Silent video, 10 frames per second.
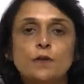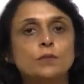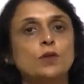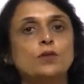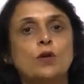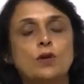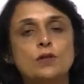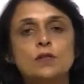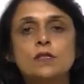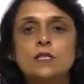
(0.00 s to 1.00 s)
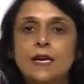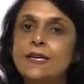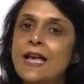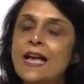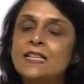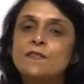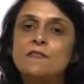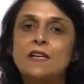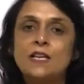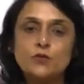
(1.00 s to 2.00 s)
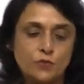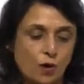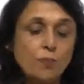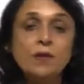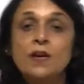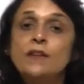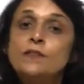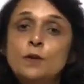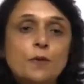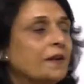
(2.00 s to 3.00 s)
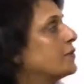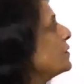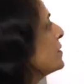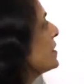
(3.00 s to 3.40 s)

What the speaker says: from the dorsal side as well as from the ventral